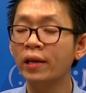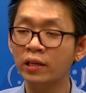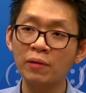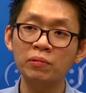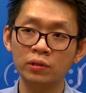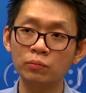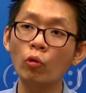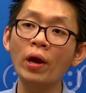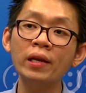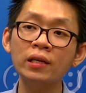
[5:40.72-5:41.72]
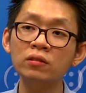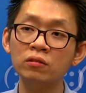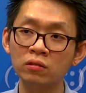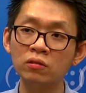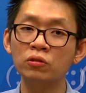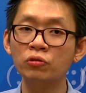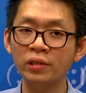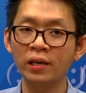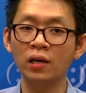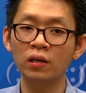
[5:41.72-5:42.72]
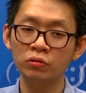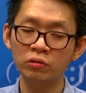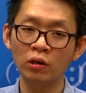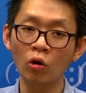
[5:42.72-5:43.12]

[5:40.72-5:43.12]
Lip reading: give some training to the